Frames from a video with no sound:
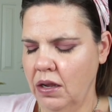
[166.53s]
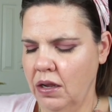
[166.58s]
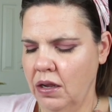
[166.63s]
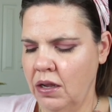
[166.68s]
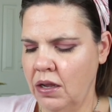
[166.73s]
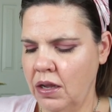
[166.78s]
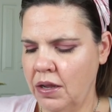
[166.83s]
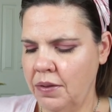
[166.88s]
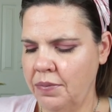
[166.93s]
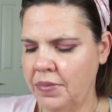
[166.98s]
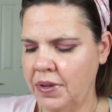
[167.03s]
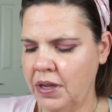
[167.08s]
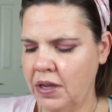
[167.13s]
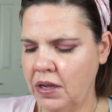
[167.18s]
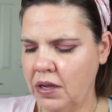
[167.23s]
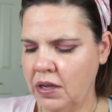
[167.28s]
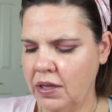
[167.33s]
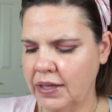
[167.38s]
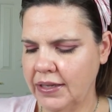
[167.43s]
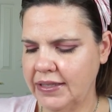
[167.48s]
Um,
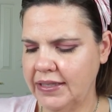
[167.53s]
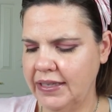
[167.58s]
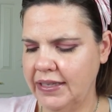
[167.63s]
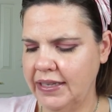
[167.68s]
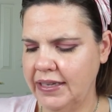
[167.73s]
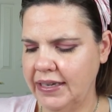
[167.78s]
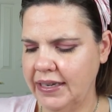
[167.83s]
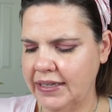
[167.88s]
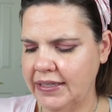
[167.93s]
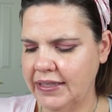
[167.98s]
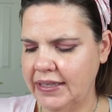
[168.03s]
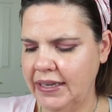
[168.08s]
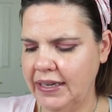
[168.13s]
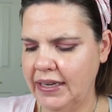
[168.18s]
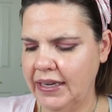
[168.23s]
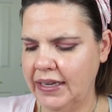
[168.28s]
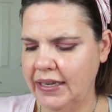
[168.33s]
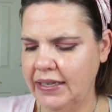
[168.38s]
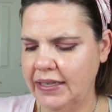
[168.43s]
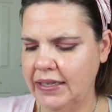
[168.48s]
let's see, the next
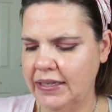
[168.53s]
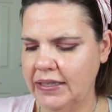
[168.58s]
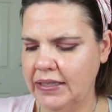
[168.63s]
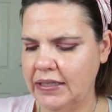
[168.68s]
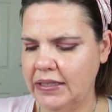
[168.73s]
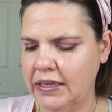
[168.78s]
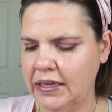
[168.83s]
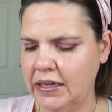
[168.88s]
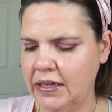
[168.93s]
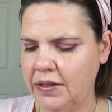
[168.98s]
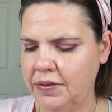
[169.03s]
thing is